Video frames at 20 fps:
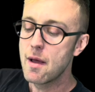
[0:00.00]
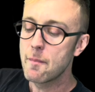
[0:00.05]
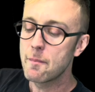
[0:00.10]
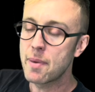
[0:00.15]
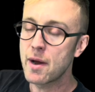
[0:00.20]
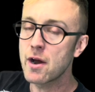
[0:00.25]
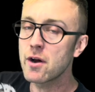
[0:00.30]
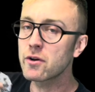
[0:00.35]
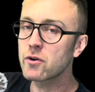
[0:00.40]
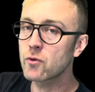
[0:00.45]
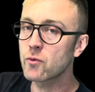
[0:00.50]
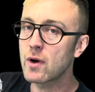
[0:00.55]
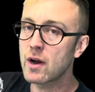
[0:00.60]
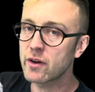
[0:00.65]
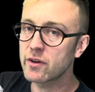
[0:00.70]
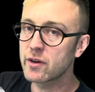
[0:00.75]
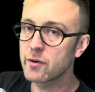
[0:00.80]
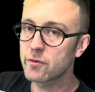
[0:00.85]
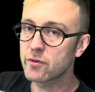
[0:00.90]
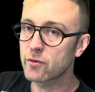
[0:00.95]
paired
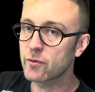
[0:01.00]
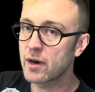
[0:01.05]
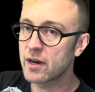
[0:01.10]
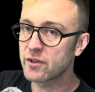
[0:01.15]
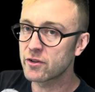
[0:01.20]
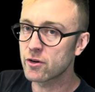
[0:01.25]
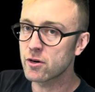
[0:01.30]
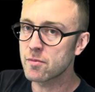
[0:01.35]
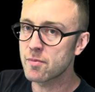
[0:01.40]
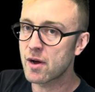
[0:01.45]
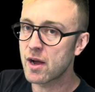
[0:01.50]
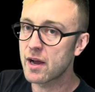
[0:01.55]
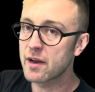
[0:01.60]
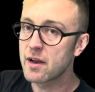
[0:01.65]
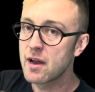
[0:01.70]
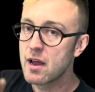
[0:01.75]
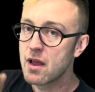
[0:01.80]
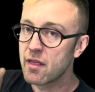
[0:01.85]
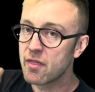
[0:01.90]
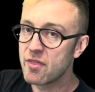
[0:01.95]
correctly with the right turbine,
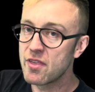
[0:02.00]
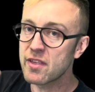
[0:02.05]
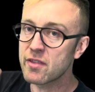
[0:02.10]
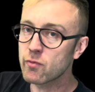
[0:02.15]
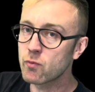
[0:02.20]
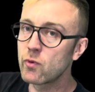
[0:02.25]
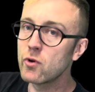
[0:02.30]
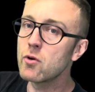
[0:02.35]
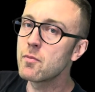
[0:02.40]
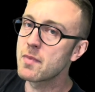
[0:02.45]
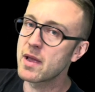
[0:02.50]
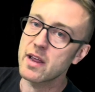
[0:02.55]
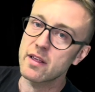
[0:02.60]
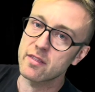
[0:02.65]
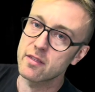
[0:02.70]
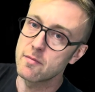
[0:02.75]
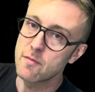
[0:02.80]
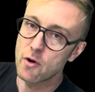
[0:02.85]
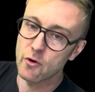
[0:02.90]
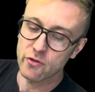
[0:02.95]
this will make
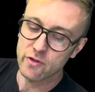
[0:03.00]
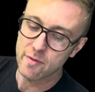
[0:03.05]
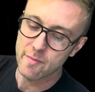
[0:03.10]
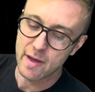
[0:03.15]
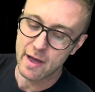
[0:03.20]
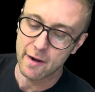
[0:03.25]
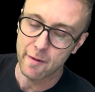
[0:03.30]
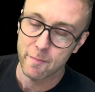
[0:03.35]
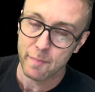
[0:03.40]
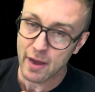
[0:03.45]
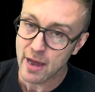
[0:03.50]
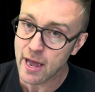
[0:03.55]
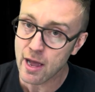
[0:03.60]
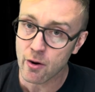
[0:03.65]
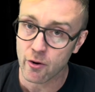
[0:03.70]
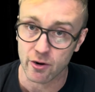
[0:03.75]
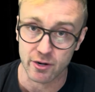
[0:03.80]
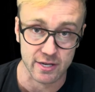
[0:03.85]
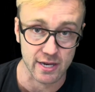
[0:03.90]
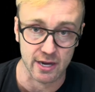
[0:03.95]
the most amount of
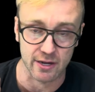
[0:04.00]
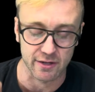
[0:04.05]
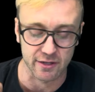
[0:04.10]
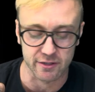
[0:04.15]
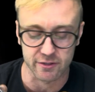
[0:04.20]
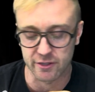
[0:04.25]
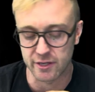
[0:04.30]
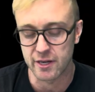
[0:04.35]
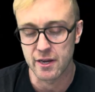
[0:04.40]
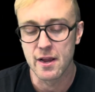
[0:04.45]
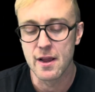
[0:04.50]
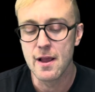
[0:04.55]
power technically.